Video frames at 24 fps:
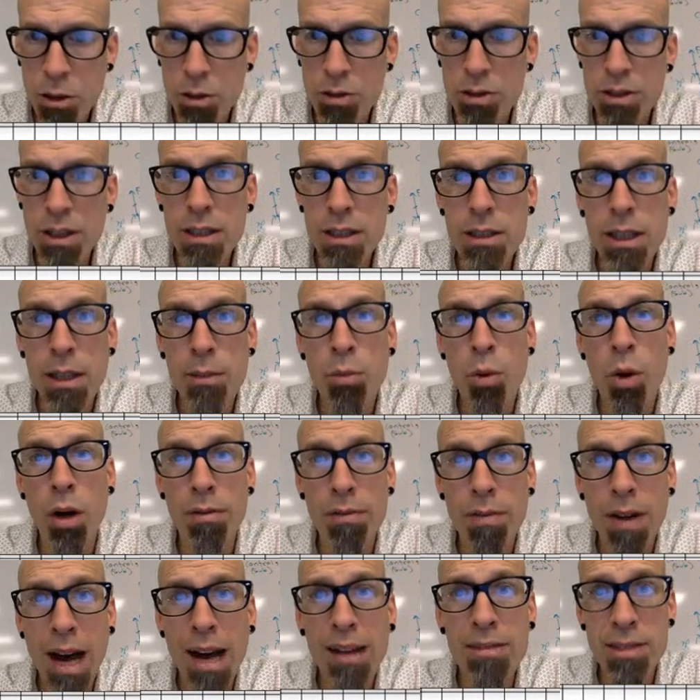
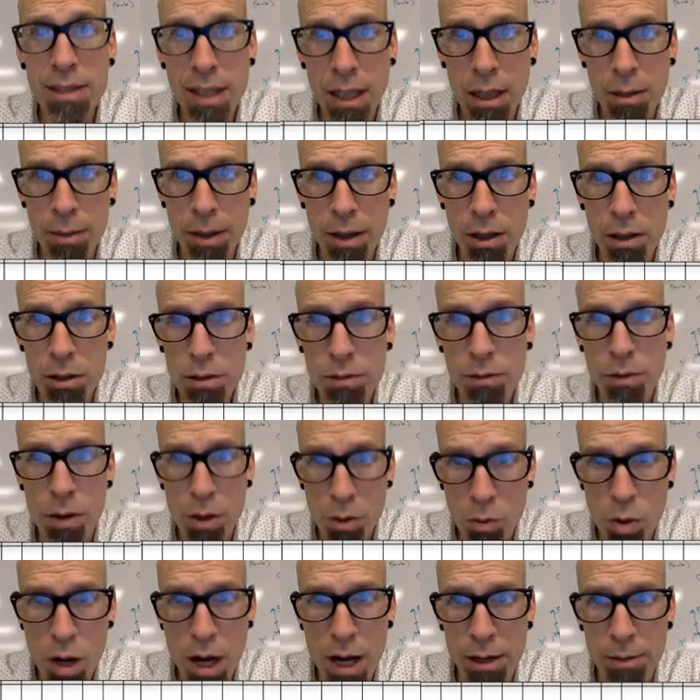16.5 centimeters for the
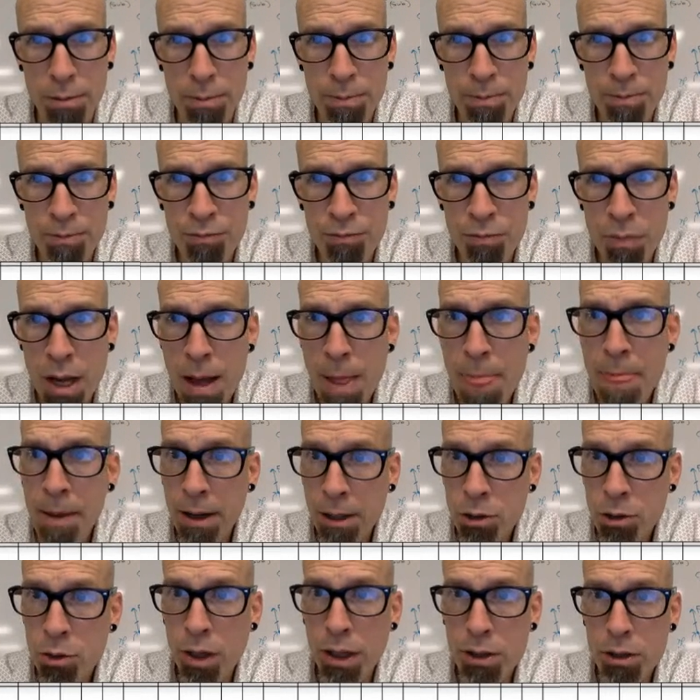run. And
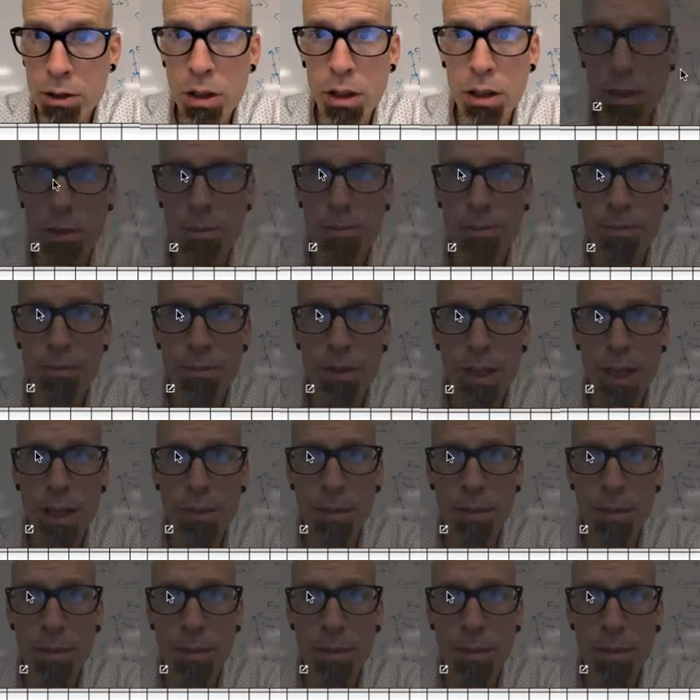so I took, get